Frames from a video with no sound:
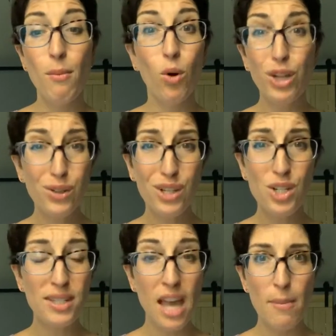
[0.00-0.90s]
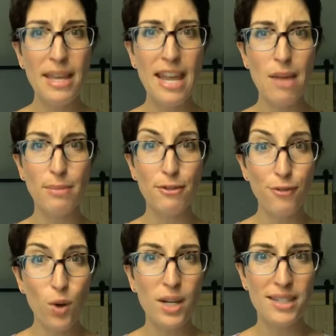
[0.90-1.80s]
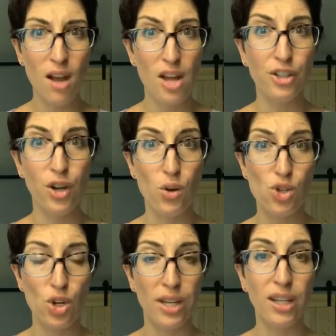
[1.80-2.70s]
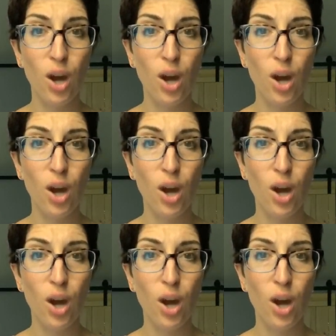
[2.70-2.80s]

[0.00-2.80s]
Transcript: or you can just come in and be focused on your own journey.